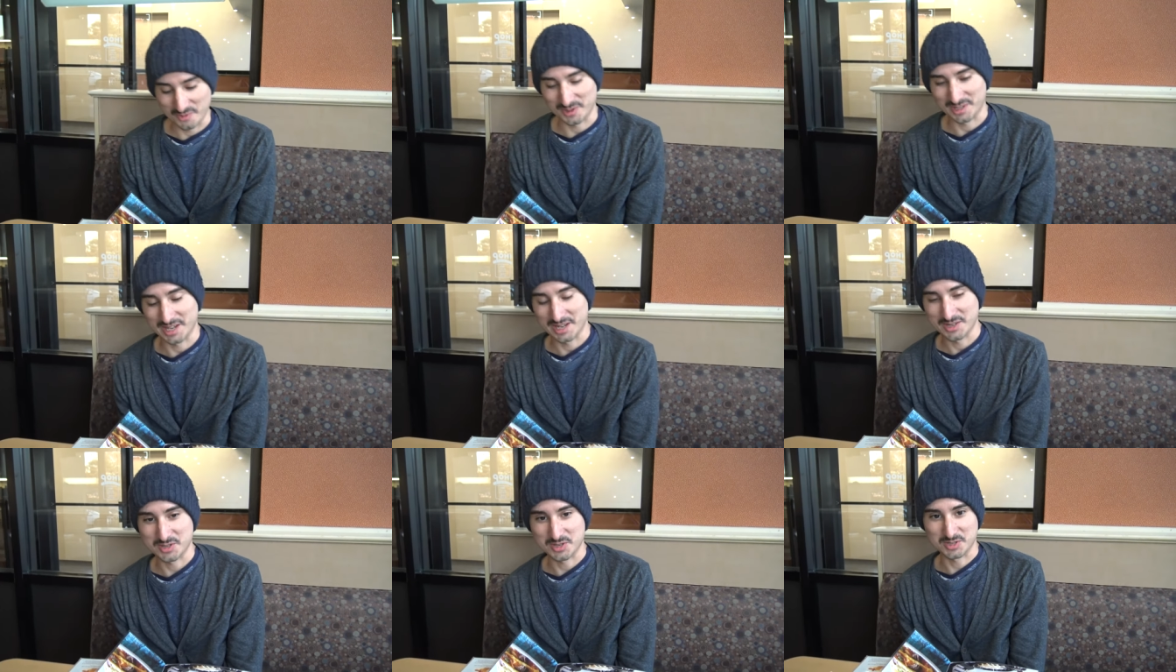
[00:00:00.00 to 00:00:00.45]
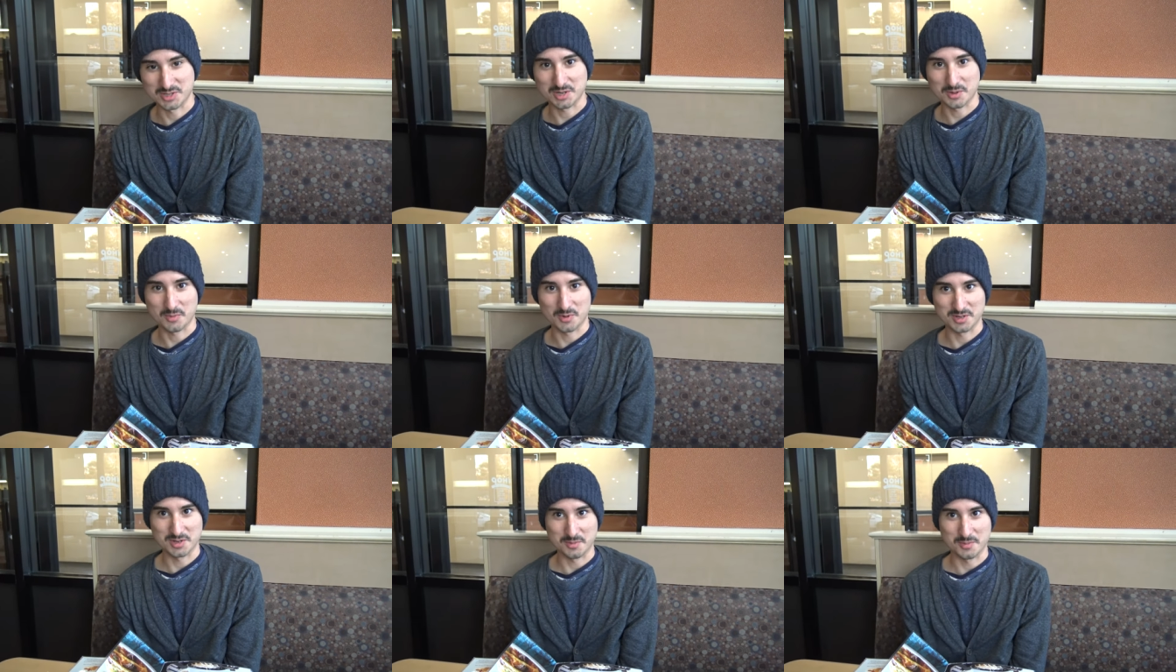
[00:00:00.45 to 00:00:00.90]

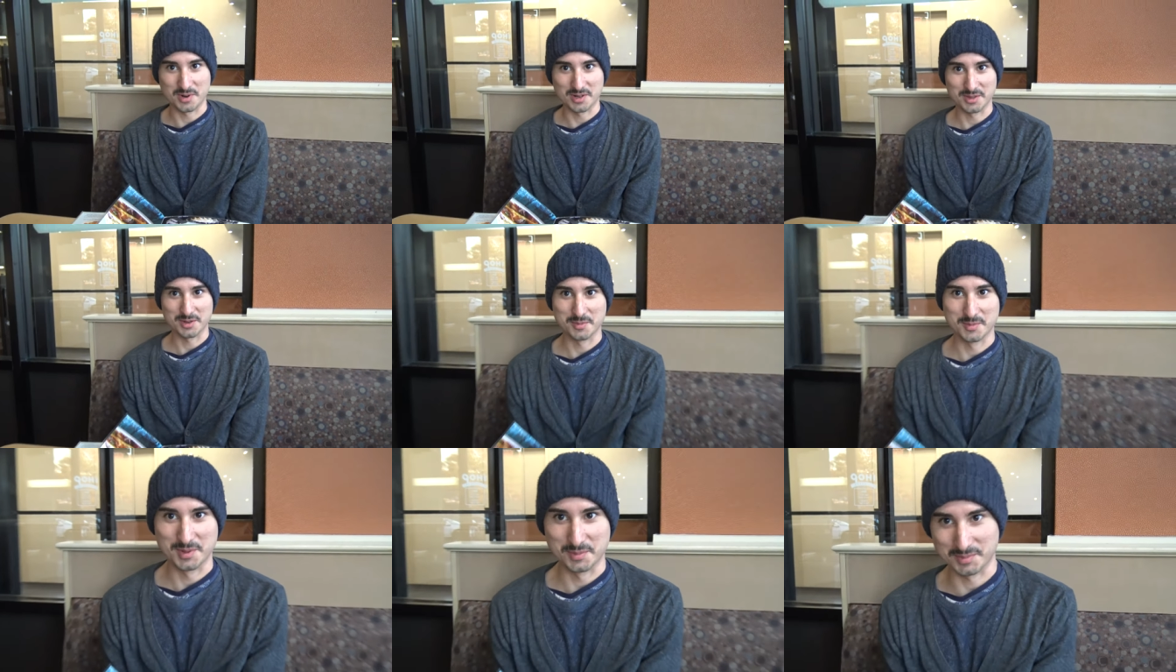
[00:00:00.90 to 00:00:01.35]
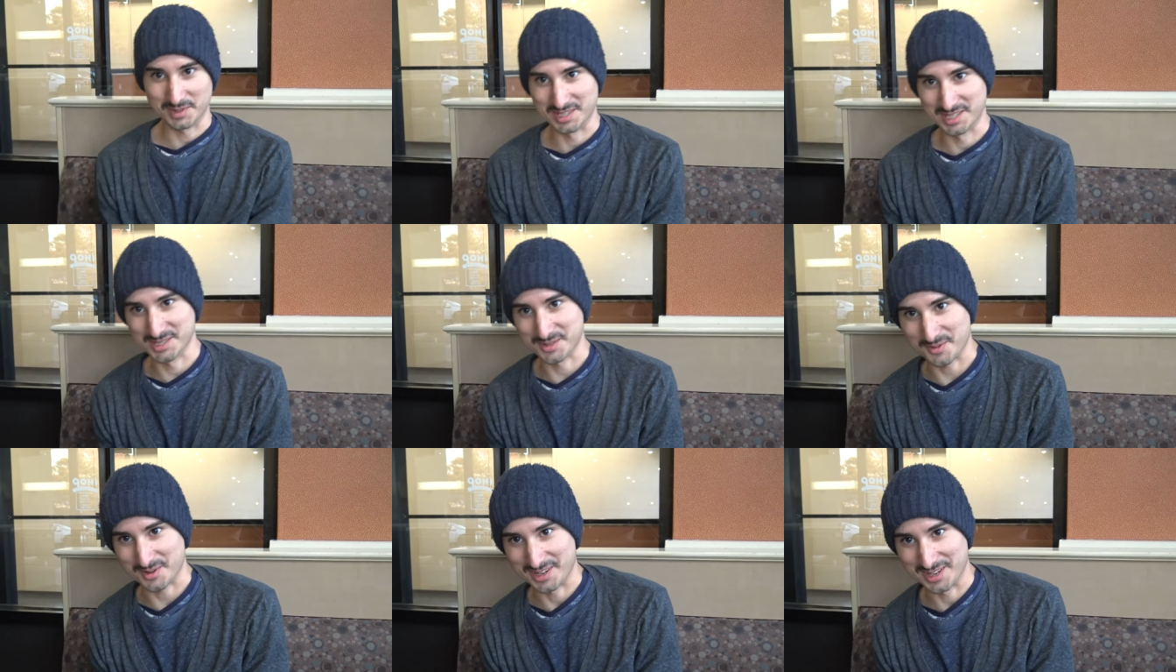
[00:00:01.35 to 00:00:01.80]
relationship with your mother, but
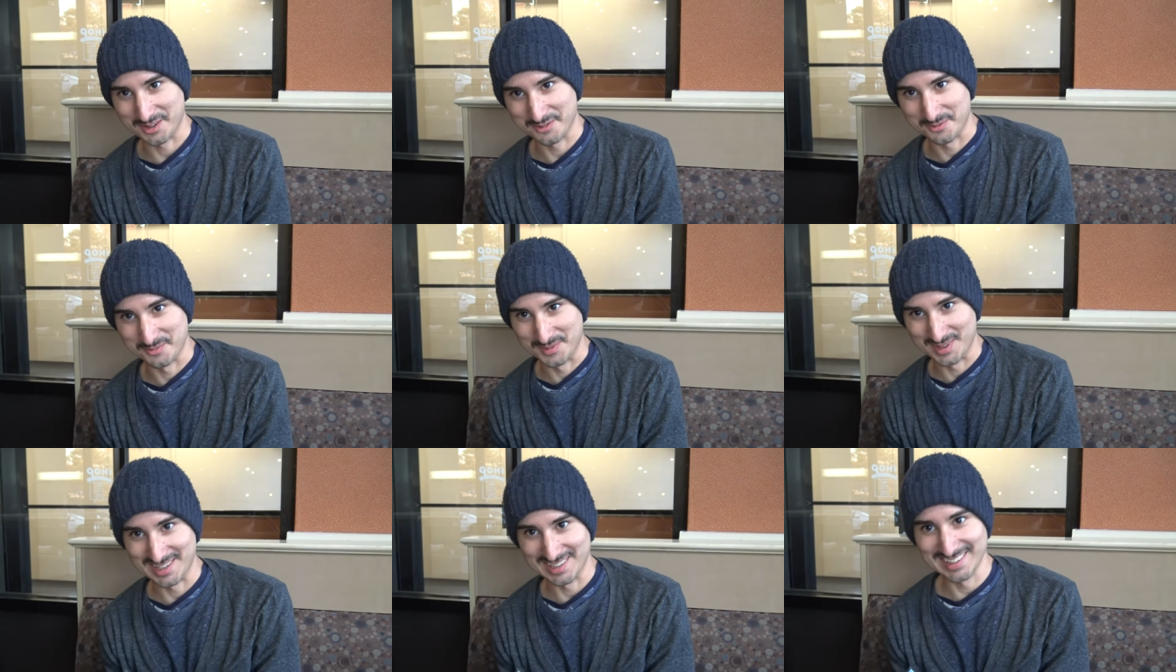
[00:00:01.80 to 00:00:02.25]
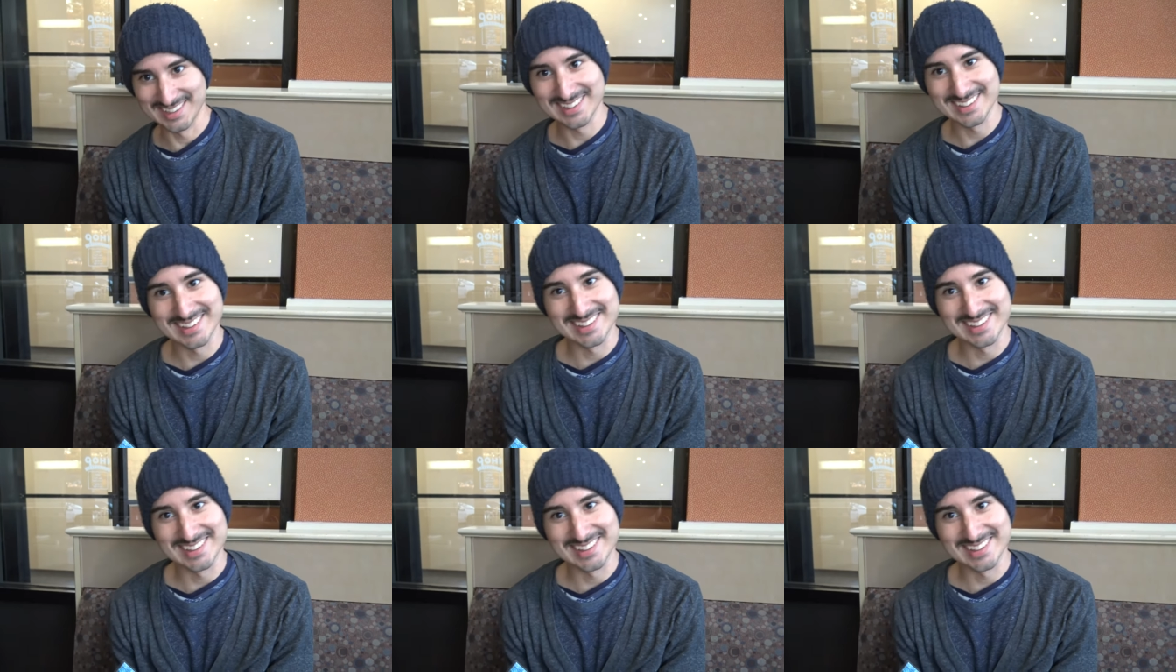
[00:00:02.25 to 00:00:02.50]
please forgive me.